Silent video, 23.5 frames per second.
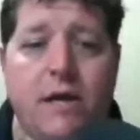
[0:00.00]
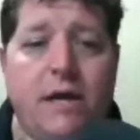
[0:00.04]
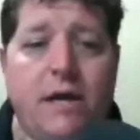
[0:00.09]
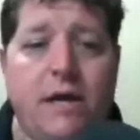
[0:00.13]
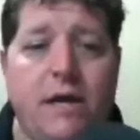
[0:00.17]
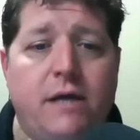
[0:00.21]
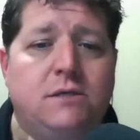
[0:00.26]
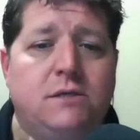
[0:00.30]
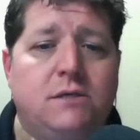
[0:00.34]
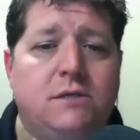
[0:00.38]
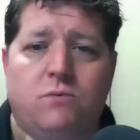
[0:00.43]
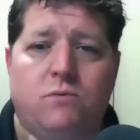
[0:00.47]

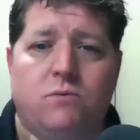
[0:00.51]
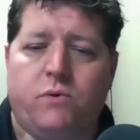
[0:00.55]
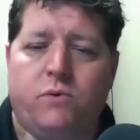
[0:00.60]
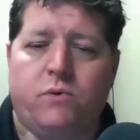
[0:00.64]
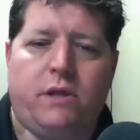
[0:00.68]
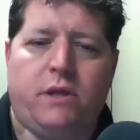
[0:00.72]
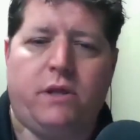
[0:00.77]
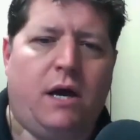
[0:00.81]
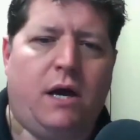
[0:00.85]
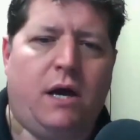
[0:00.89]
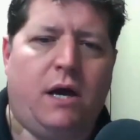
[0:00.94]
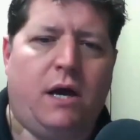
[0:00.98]
guys, real
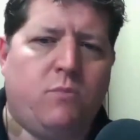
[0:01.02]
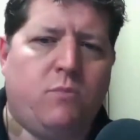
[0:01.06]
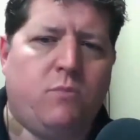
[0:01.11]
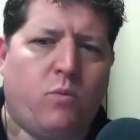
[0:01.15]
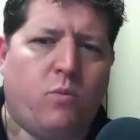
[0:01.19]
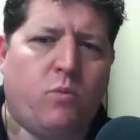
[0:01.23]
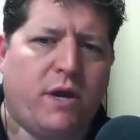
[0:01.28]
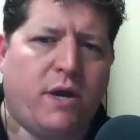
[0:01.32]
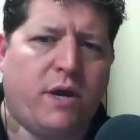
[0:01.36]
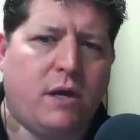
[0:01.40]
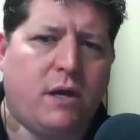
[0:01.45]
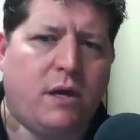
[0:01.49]
quickly,
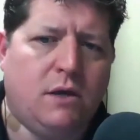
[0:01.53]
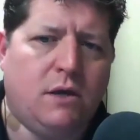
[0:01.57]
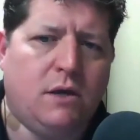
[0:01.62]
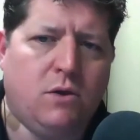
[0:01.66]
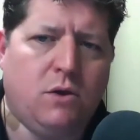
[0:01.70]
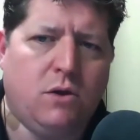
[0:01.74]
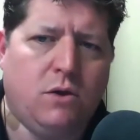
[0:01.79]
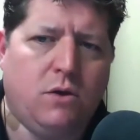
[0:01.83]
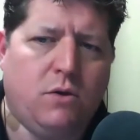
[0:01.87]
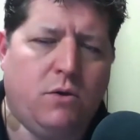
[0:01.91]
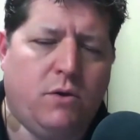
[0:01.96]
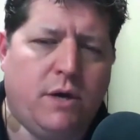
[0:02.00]
Rick,
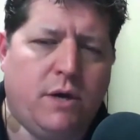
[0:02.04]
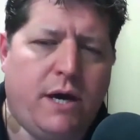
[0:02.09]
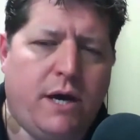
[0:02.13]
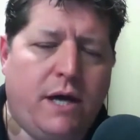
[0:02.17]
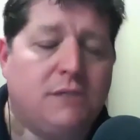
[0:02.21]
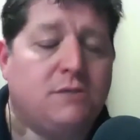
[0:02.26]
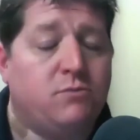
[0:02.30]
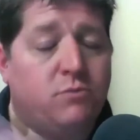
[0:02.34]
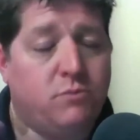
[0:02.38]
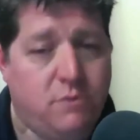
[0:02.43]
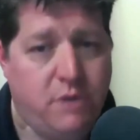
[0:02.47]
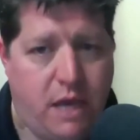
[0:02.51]
you guys,
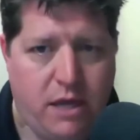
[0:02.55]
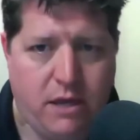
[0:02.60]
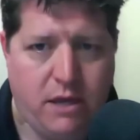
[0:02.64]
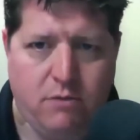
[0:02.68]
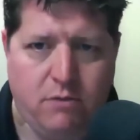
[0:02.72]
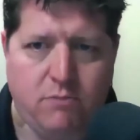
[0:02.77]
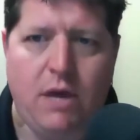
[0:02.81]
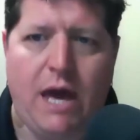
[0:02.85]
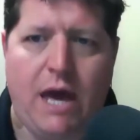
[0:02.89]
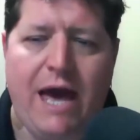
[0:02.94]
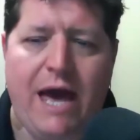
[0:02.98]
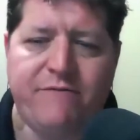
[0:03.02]

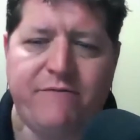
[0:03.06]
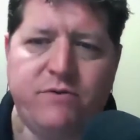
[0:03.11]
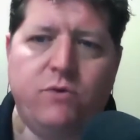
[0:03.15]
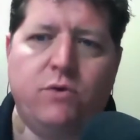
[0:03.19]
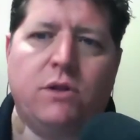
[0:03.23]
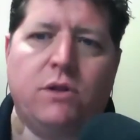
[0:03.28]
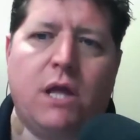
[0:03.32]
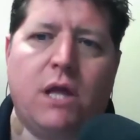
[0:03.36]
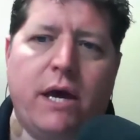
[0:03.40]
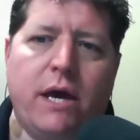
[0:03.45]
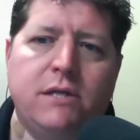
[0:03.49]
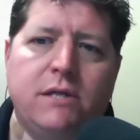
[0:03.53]
AVnu
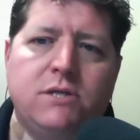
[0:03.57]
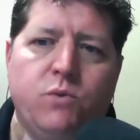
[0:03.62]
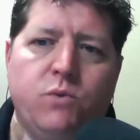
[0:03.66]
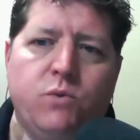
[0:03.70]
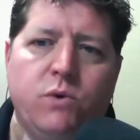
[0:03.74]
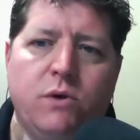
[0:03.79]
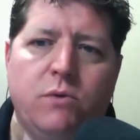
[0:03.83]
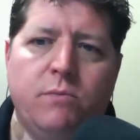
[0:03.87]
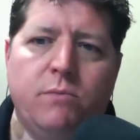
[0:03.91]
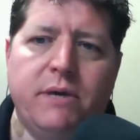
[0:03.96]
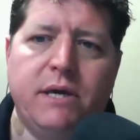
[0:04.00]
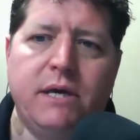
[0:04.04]
Alliance
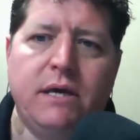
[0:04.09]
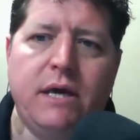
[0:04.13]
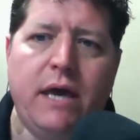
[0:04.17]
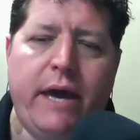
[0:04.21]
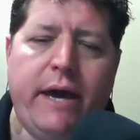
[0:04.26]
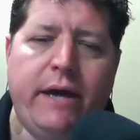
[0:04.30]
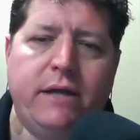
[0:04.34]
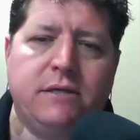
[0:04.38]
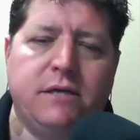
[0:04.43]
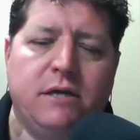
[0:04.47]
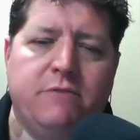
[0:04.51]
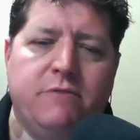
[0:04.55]
will be
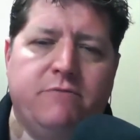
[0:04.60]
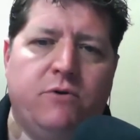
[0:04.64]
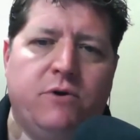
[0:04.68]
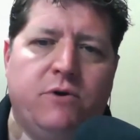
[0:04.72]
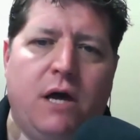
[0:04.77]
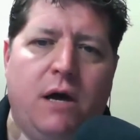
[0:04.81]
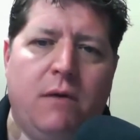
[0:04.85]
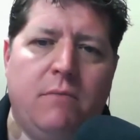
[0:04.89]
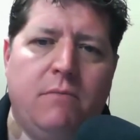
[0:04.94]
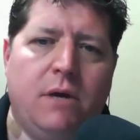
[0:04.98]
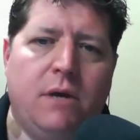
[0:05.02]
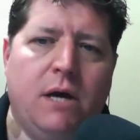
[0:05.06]
at
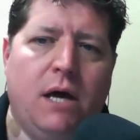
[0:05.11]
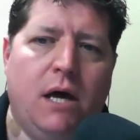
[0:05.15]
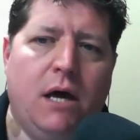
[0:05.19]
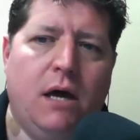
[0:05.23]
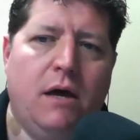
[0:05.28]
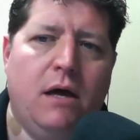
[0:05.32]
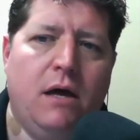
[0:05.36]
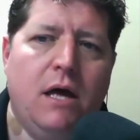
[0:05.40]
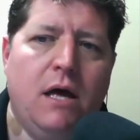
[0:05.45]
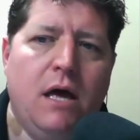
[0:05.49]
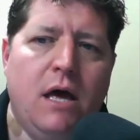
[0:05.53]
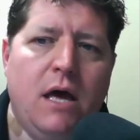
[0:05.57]

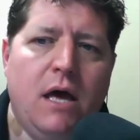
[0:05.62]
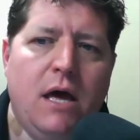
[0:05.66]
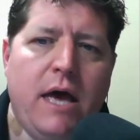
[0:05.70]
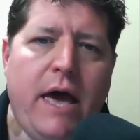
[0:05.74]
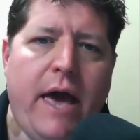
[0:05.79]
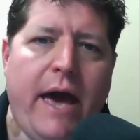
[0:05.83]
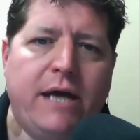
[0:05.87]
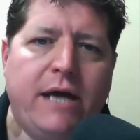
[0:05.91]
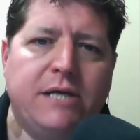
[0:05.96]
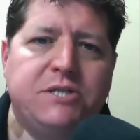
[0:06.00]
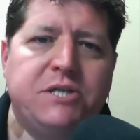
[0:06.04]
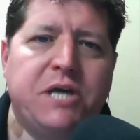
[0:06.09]
Infocomm.
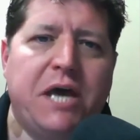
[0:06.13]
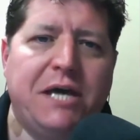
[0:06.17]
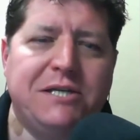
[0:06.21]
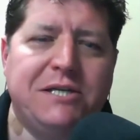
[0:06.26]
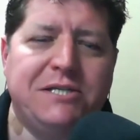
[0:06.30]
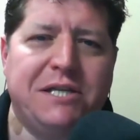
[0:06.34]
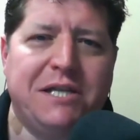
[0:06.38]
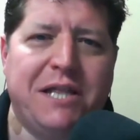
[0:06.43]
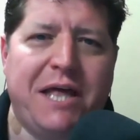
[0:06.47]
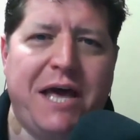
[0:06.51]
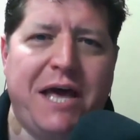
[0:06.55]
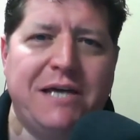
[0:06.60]
As
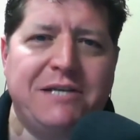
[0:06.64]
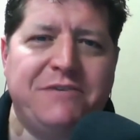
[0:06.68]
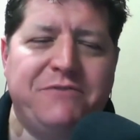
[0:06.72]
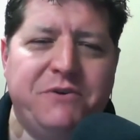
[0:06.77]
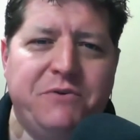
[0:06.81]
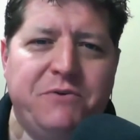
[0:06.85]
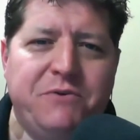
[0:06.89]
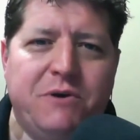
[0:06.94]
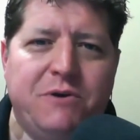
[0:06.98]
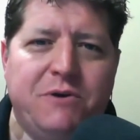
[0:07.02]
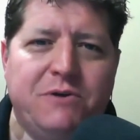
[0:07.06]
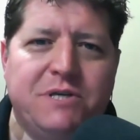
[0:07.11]
the last
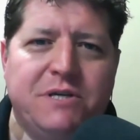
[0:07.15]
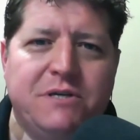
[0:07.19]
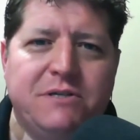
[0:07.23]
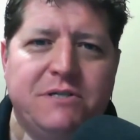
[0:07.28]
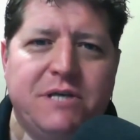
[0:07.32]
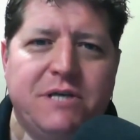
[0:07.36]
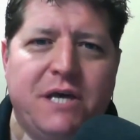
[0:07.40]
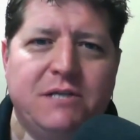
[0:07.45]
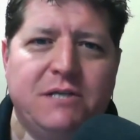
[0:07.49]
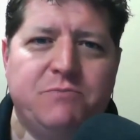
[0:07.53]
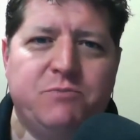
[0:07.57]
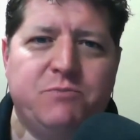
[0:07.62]
few years
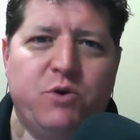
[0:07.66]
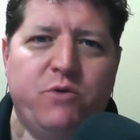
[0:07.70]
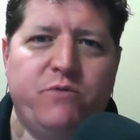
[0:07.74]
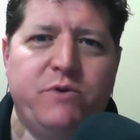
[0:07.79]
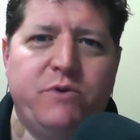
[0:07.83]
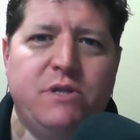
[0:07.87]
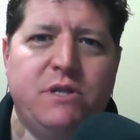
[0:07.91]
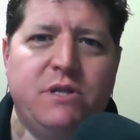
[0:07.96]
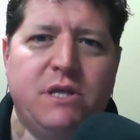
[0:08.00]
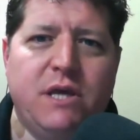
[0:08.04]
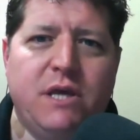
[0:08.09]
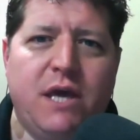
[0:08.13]
has
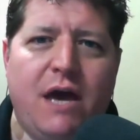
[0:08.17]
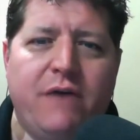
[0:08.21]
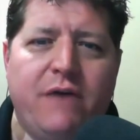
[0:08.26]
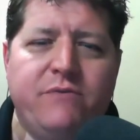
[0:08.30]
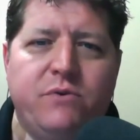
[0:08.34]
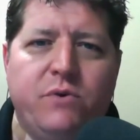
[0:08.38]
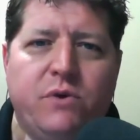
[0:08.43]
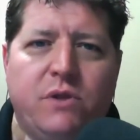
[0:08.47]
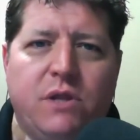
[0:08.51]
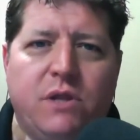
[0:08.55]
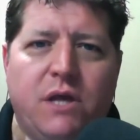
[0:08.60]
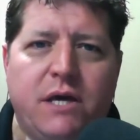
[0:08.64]
proven, the
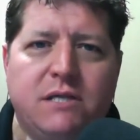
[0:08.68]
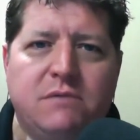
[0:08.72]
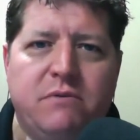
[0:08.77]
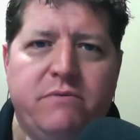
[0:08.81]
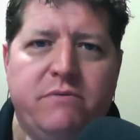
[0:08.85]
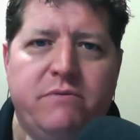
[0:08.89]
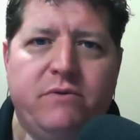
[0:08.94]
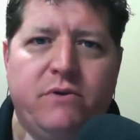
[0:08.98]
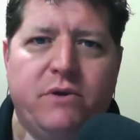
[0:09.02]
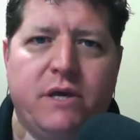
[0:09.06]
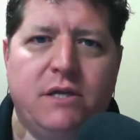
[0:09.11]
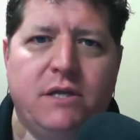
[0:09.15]
AVnu Alliance
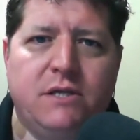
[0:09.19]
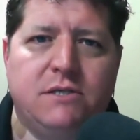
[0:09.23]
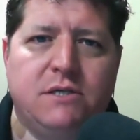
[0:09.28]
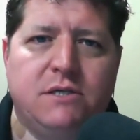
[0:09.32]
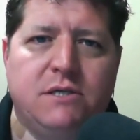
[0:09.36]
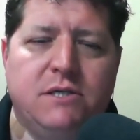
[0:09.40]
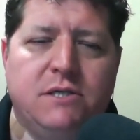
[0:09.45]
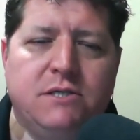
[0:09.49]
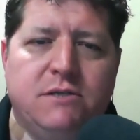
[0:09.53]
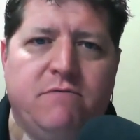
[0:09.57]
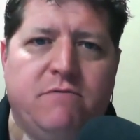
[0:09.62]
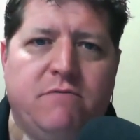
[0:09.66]
Pavilion
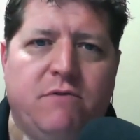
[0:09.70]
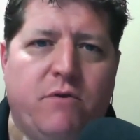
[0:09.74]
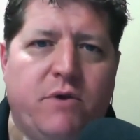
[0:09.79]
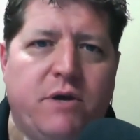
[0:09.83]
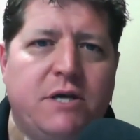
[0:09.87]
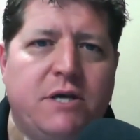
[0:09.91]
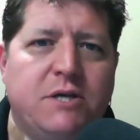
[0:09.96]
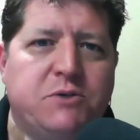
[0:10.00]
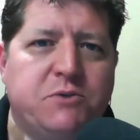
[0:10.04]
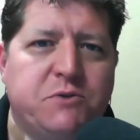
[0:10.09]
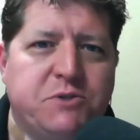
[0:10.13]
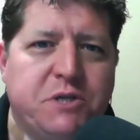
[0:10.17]
is a very
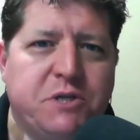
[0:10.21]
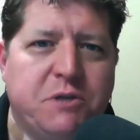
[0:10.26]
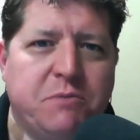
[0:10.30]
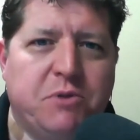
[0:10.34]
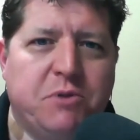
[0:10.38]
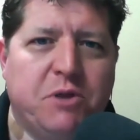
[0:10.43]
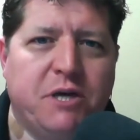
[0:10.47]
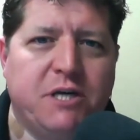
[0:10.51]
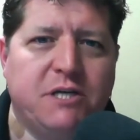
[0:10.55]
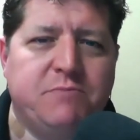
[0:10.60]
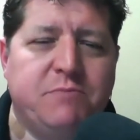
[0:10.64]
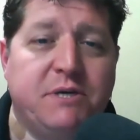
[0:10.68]
interesting
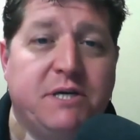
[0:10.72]
place